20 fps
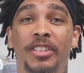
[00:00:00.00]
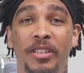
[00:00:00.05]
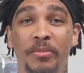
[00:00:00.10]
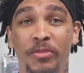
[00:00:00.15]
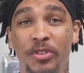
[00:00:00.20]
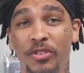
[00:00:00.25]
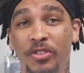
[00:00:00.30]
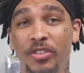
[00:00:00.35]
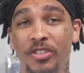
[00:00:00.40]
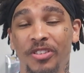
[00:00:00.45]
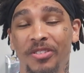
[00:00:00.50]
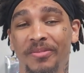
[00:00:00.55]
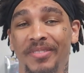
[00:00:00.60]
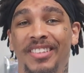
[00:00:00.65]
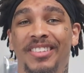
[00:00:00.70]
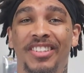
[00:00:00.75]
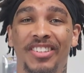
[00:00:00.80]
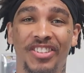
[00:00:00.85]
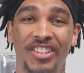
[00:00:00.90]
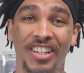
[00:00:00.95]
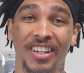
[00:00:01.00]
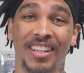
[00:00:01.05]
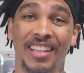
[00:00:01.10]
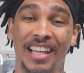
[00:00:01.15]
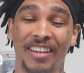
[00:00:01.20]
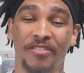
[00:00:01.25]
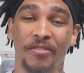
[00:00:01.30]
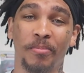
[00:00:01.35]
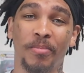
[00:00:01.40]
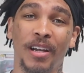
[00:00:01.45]
up, YouTube? This is the channel
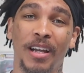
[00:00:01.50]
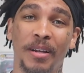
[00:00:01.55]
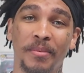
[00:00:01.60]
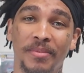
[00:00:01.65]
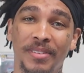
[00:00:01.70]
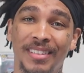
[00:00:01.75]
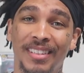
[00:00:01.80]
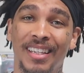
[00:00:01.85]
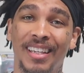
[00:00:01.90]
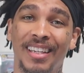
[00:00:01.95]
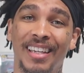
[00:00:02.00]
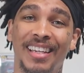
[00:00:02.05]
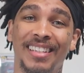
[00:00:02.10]
Life of Pops,